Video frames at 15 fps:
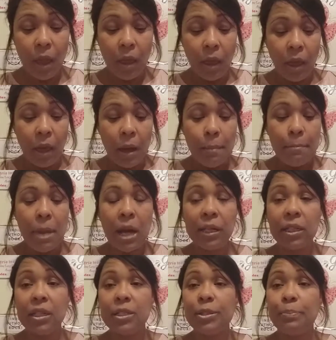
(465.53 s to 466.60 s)
Monica's
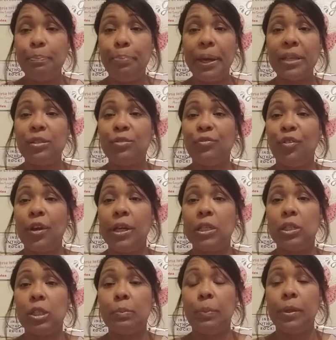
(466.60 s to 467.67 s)
best friends
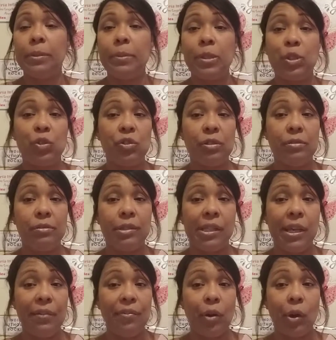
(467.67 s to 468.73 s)
pretty much give
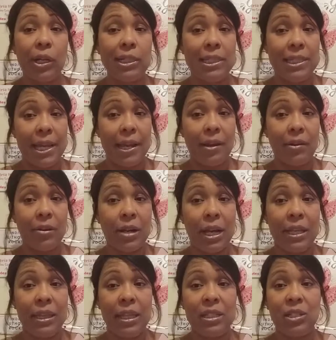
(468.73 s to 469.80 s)
her a dare, and they
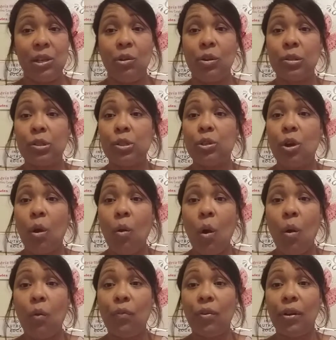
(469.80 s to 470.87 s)
tell her to go
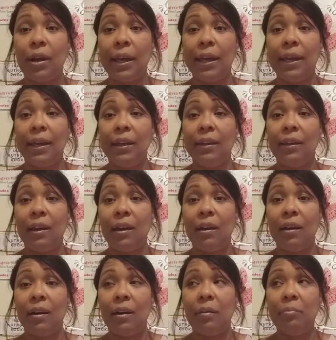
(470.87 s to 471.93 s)
over and
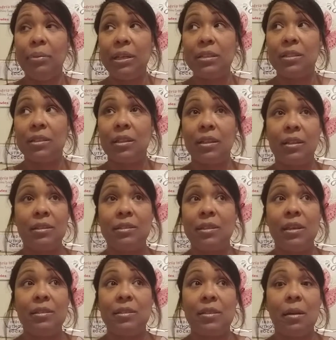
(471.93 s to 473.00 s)
basically say
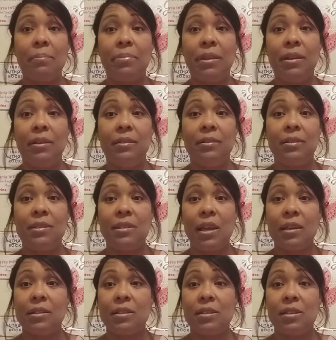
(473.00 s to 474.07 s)
something
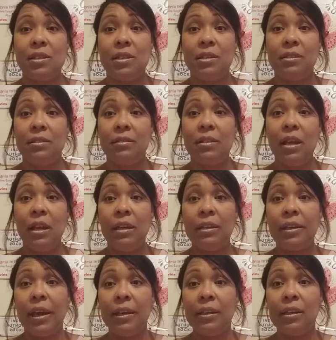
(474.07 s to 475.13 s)
sexy and kind
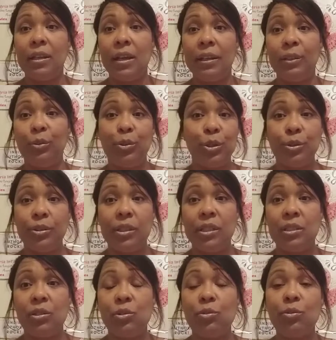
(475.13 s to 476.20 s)
of like dirty to
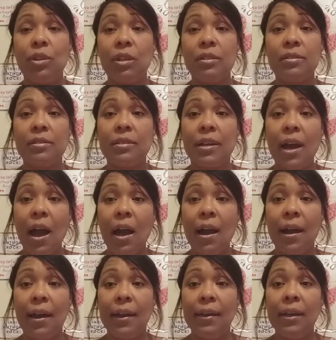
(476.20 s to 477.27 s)
this guy,
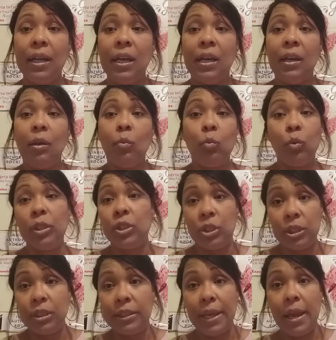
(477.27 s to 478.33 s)
which is
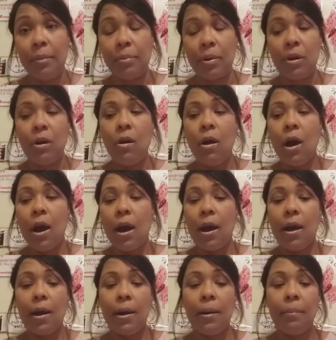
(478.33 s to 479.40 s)
Gabriel.
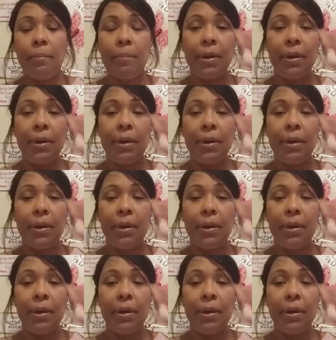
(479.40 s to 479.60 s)
And